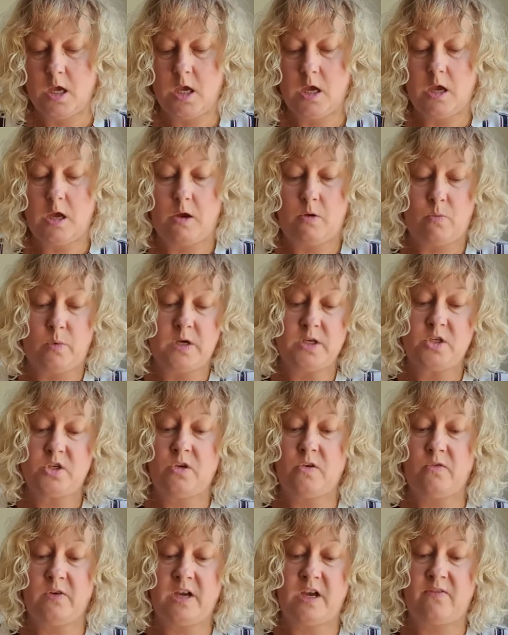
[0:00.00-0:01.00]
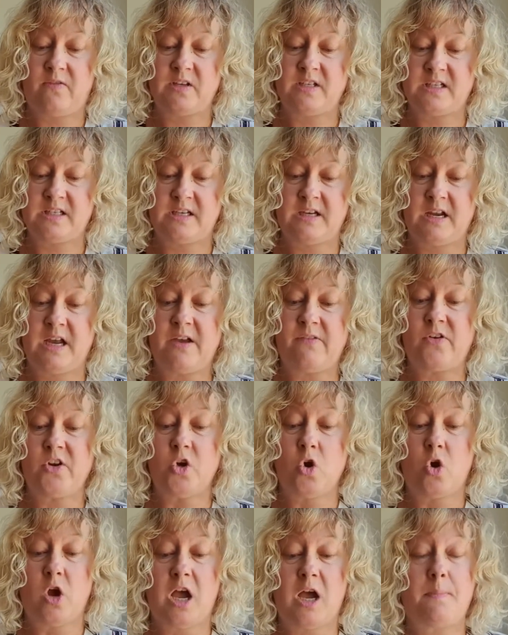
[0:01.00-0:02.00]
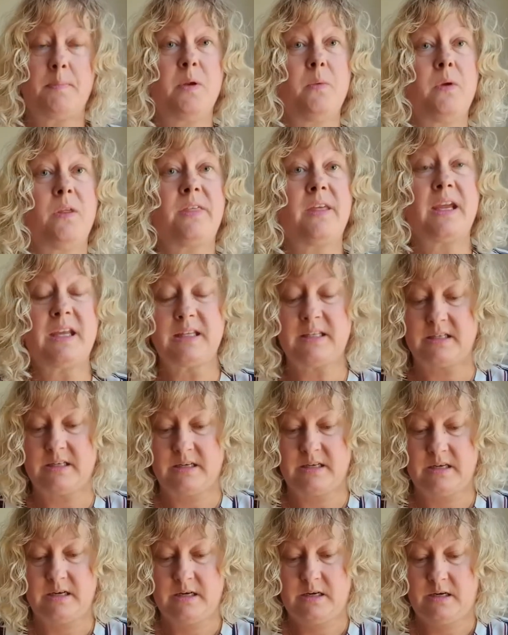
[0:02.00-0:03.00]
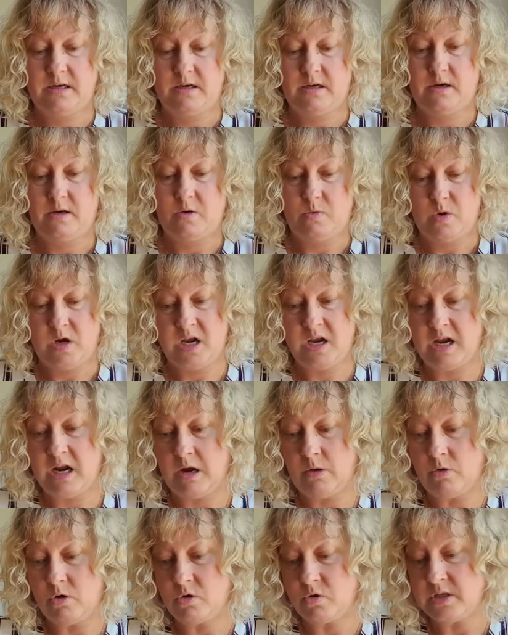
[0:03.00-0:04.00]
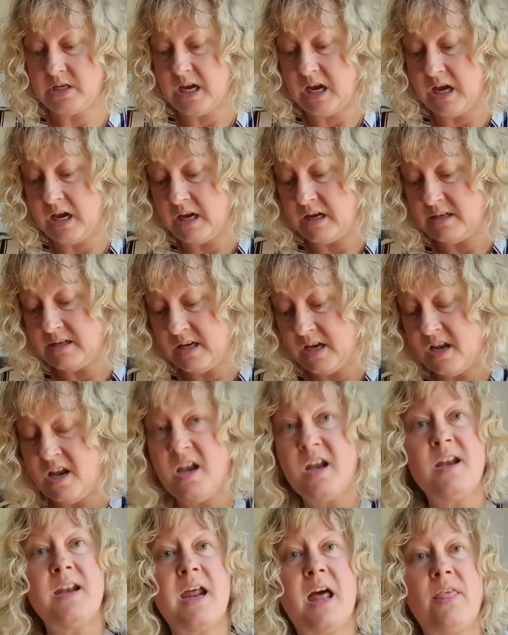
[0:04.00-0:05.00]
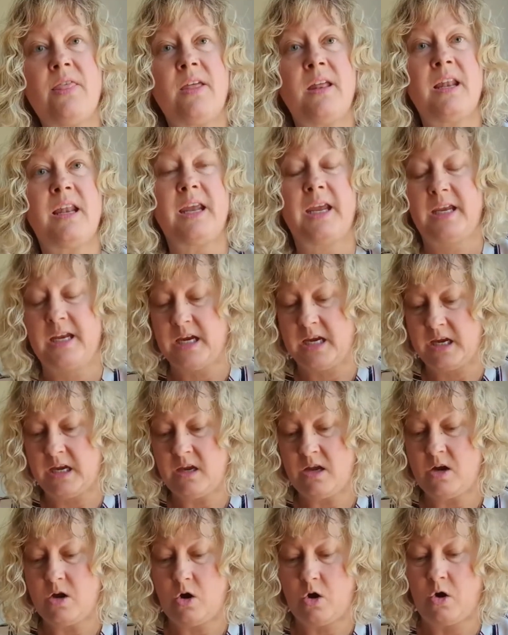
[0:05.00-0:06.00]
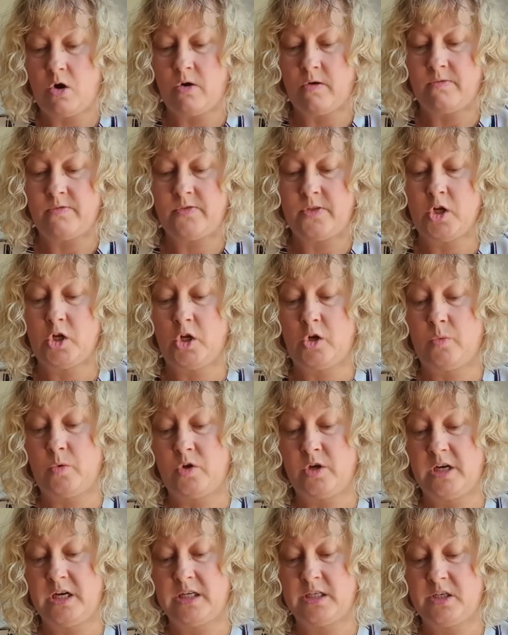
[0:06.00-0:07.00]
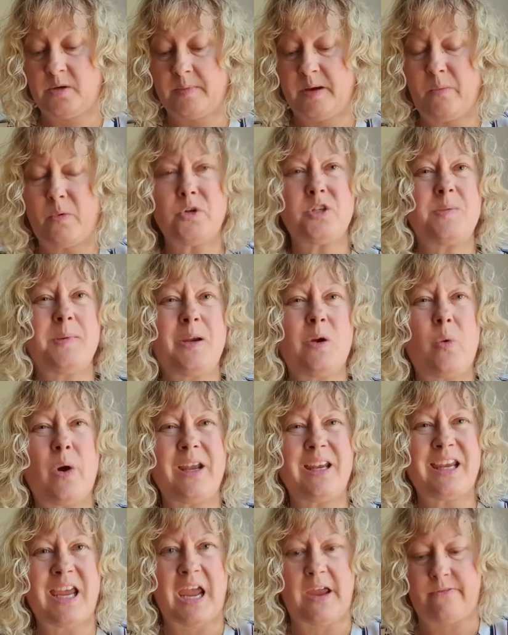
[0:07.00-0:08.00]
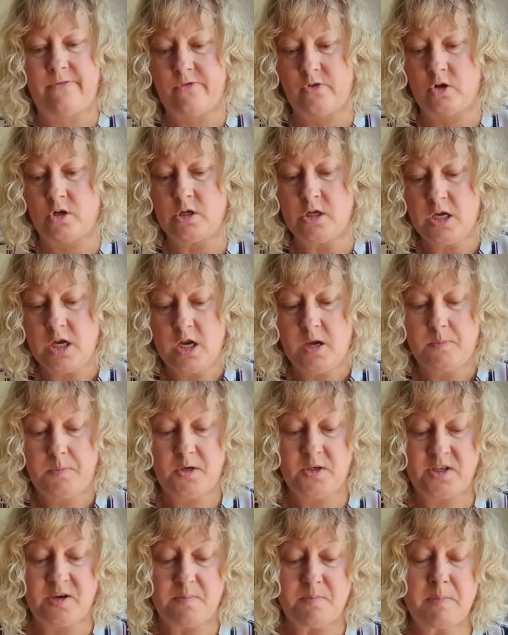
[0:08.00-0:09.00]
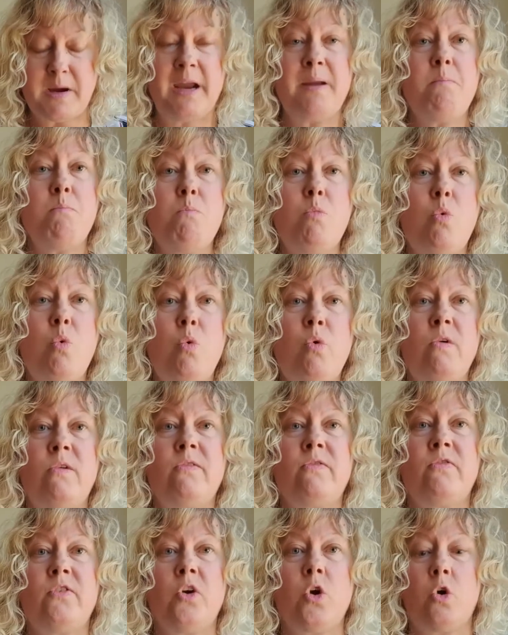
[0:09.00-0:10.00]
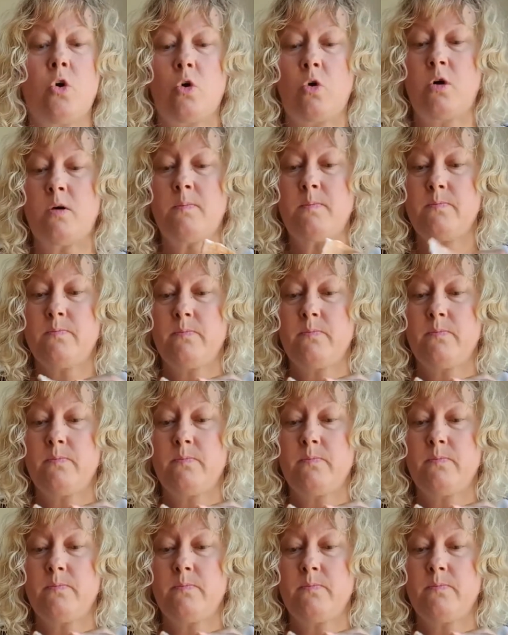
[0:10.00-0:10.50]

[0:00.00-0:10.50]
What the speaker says: And once you've covered it enough and you're happy with it, we are now going to add another layer of the glue on it. You might want to be quite careful because it might move your